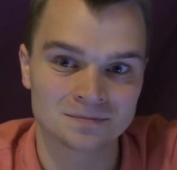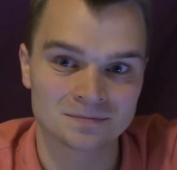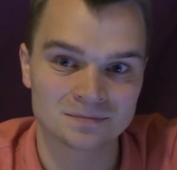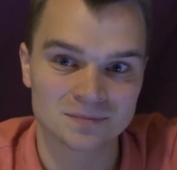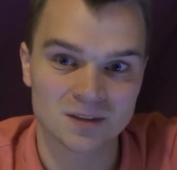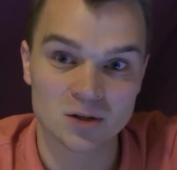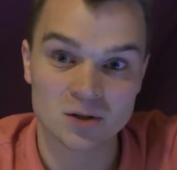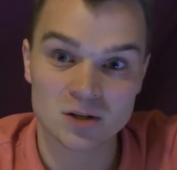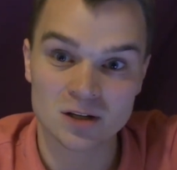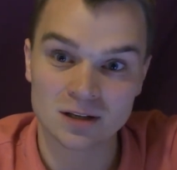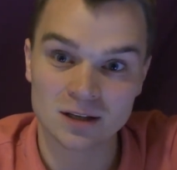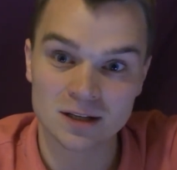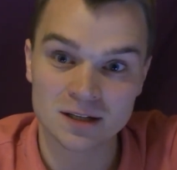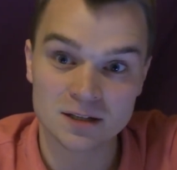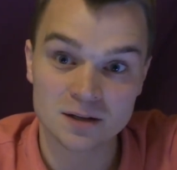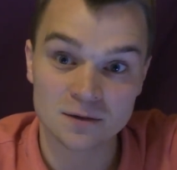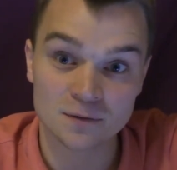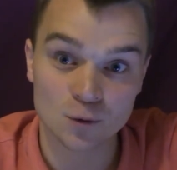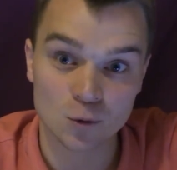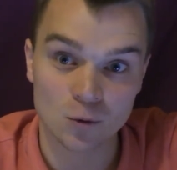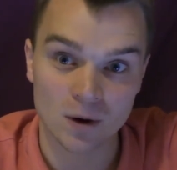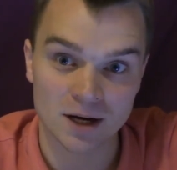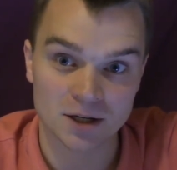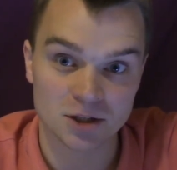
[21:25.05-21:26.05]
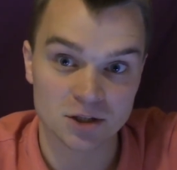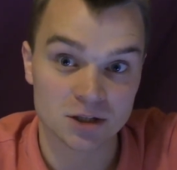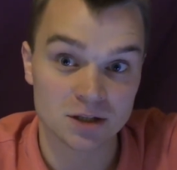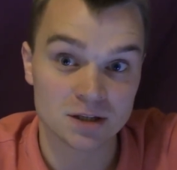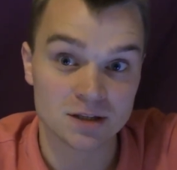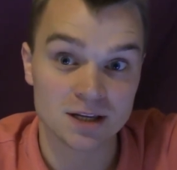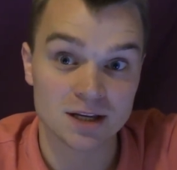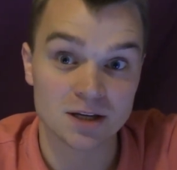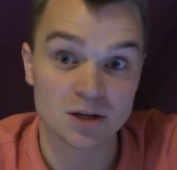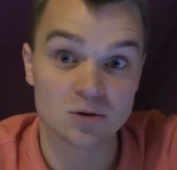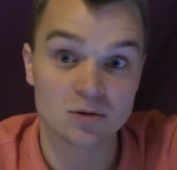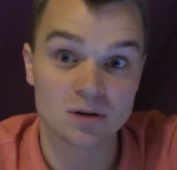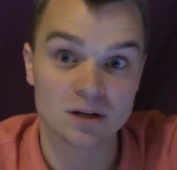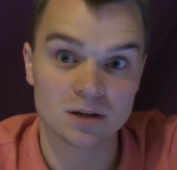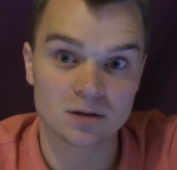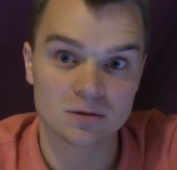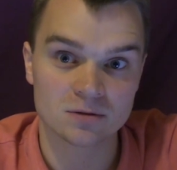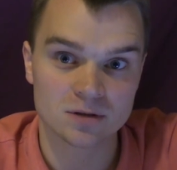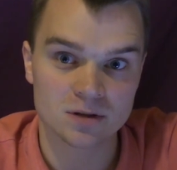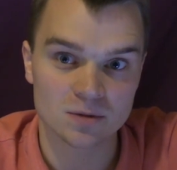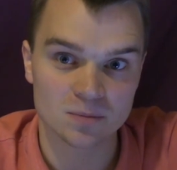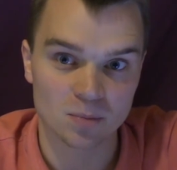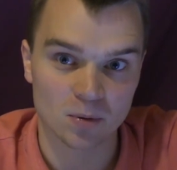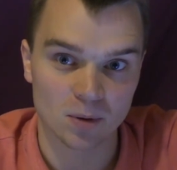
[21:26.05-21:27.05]
There's a list of questions that you can
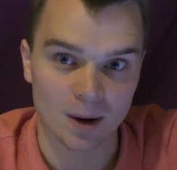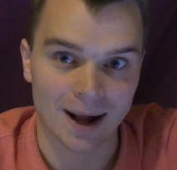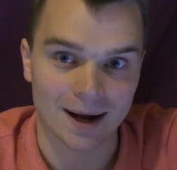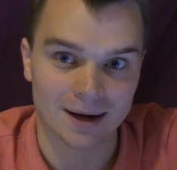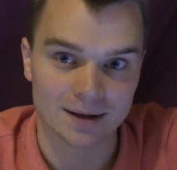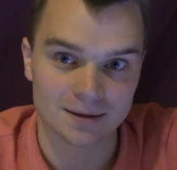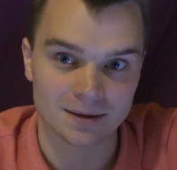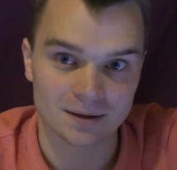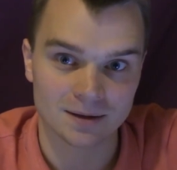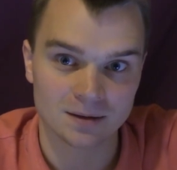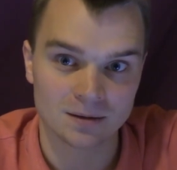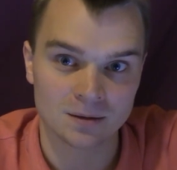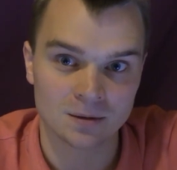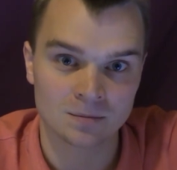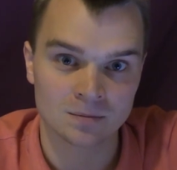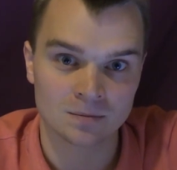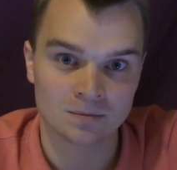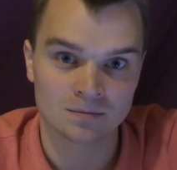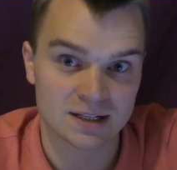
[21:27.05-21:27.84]
use to practice.